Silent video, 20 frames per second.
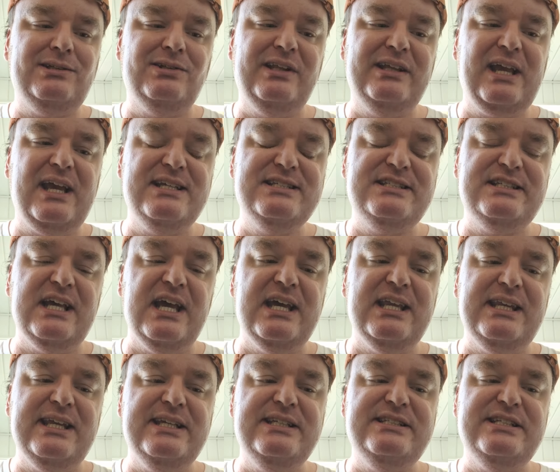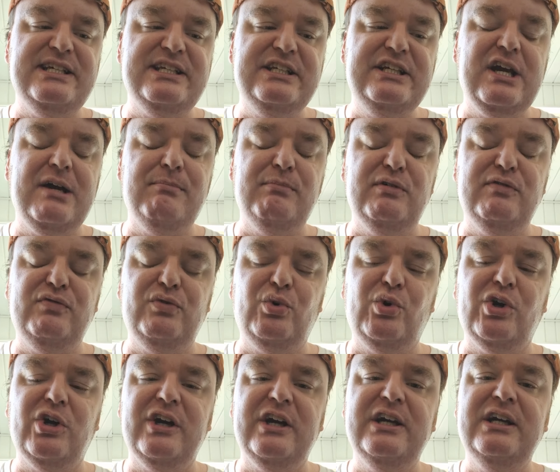like I said, it did come
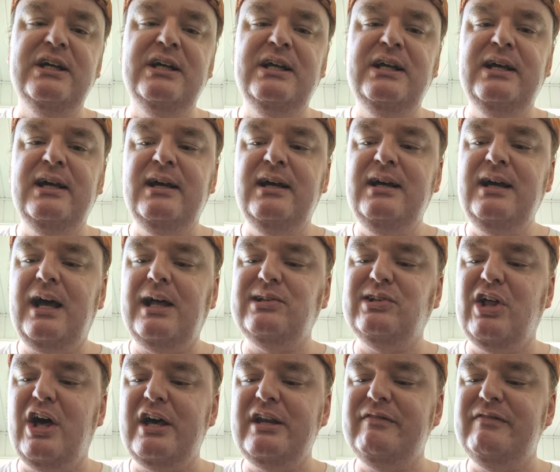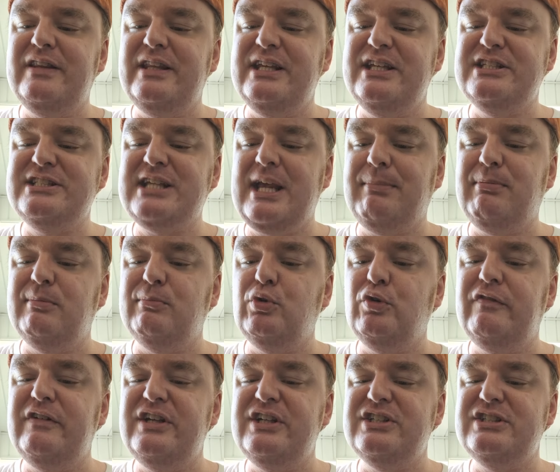before a lot of these type of
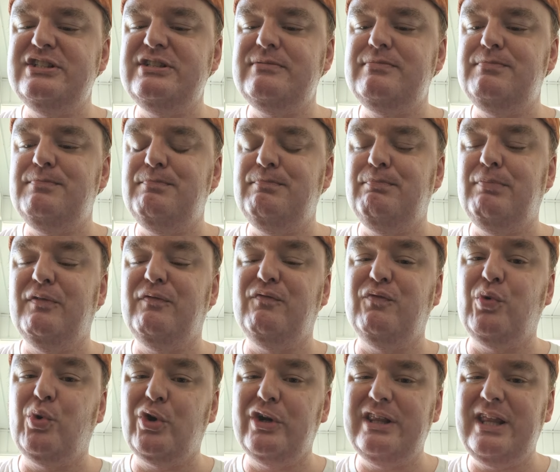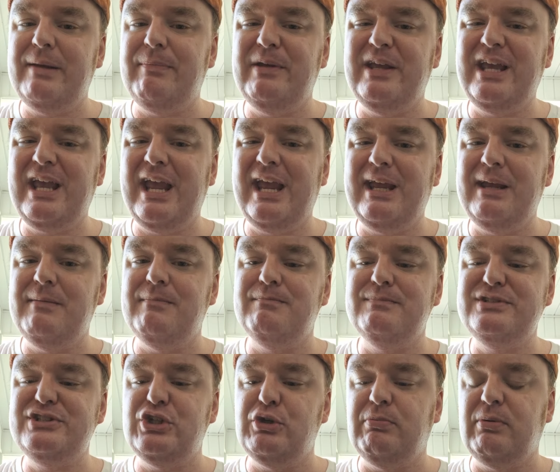movies, before they became
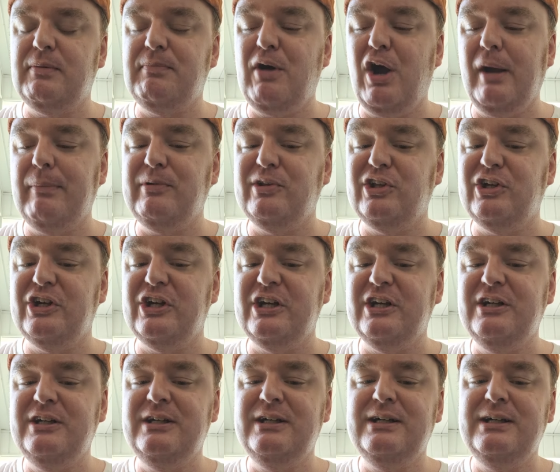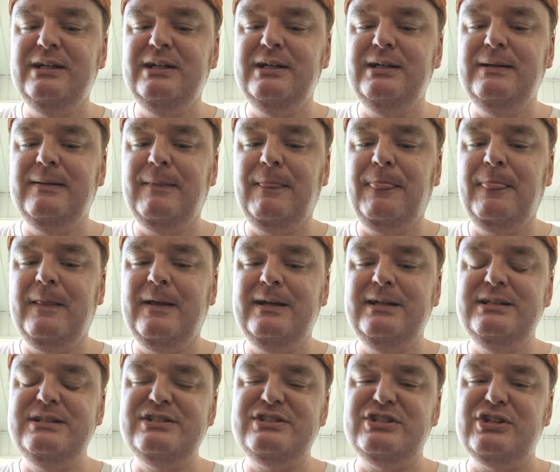super popular.
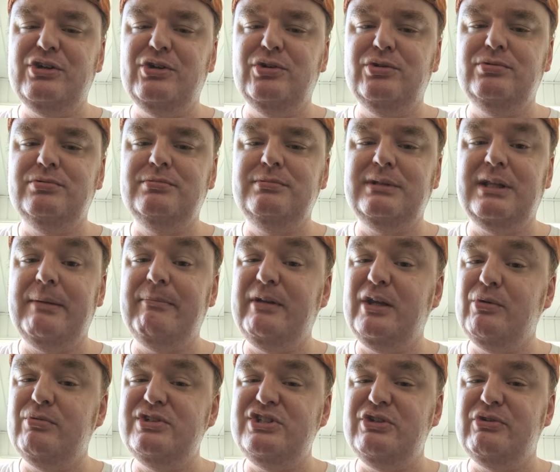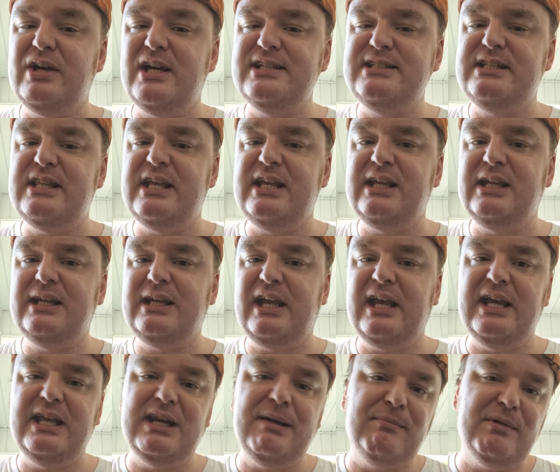So, let me know what you guys think,
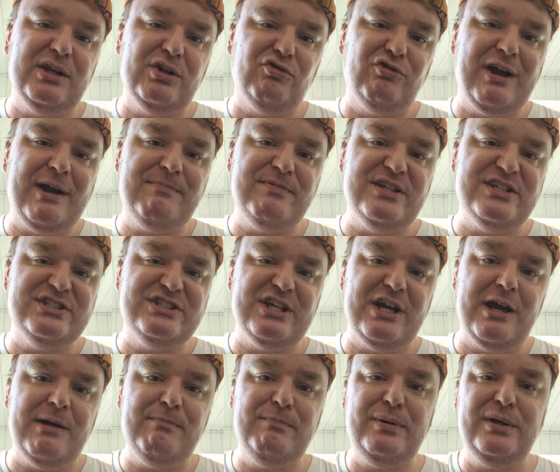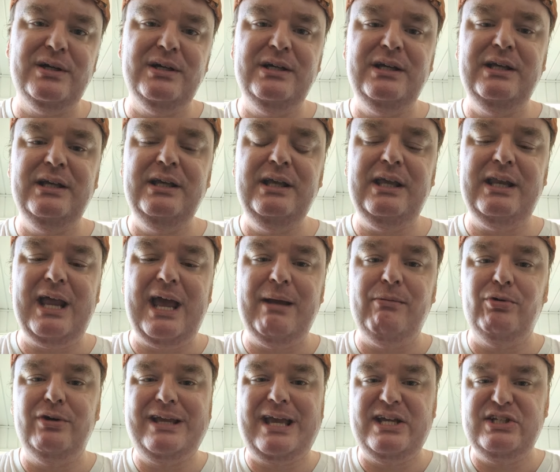and I'm gonna wrap this up, and I
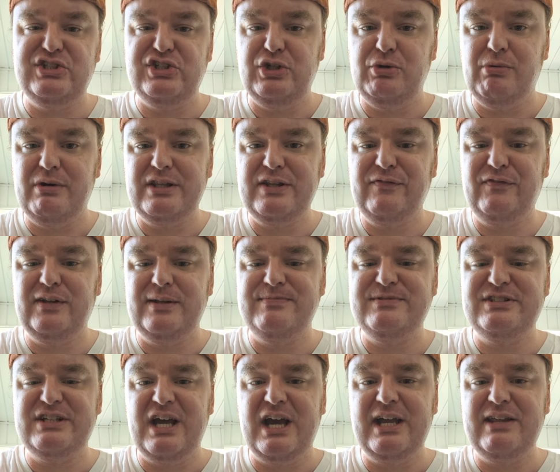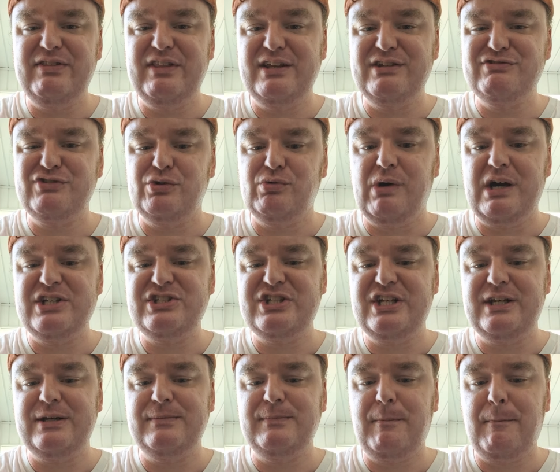will catch you on the flip side. Thanks for
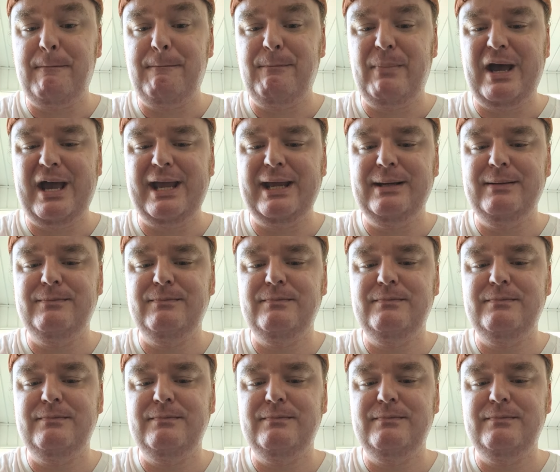watching. Bye.